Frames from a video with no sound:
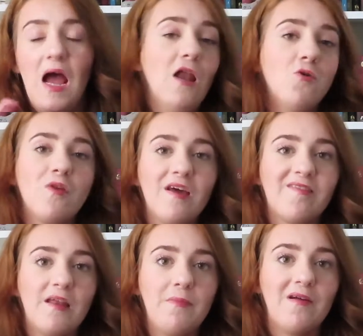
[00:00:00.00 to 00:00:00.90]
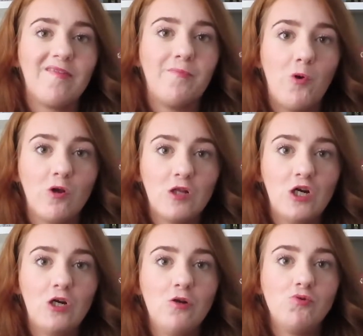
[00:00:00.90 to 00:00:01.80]
I don't think it's going to be a
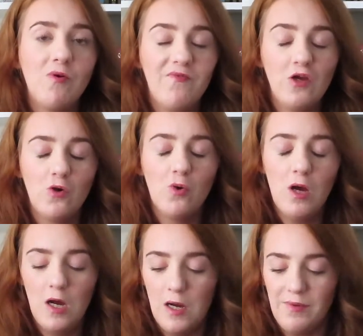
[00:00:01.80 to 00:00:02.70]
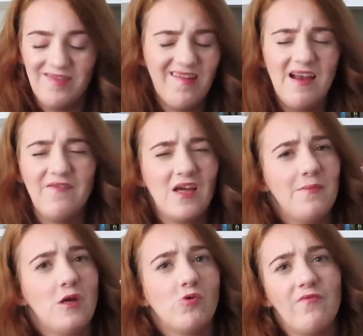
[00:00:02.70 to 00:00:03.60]
spoiler review. Um, it's not even going
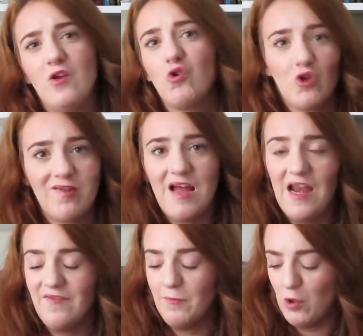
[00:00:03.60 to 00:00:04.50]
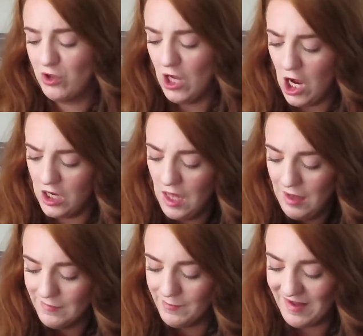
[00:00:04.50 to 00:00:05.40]
to be a review, it's just kind of a book talk.
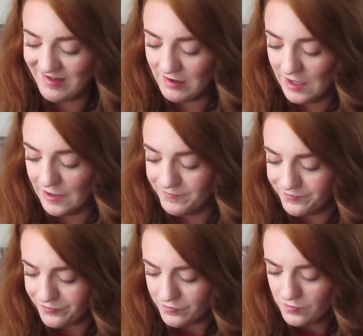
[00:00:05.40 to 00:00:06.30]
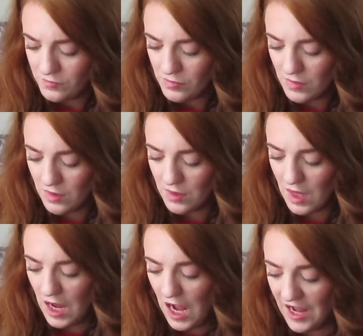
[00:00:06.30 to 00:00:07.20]
But basically,
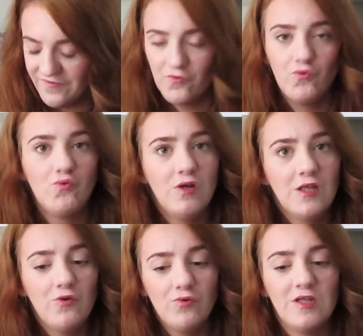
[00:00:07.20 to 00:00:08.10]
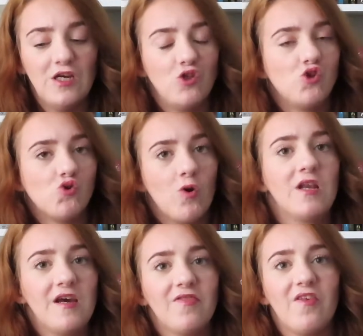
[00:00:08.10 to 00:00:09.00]
I've really, really
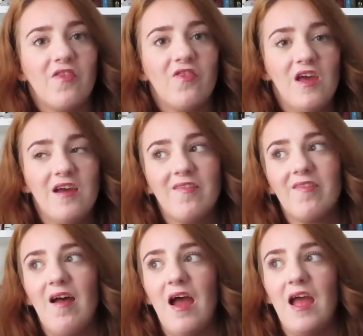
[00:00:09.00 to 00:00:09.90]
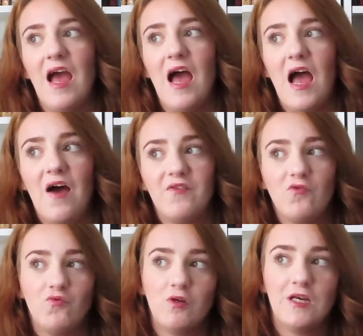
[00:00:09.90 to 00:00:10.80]
enjoyed it. The things I
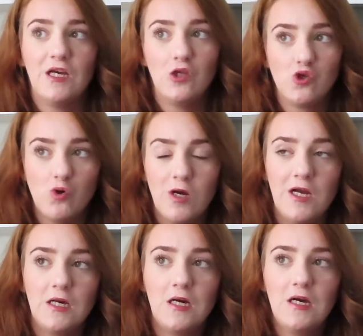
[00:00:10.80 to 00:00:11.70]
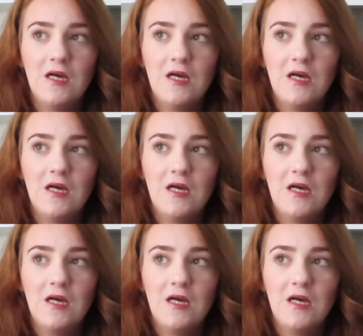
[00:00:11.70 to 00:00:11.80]
haven't really enjoyed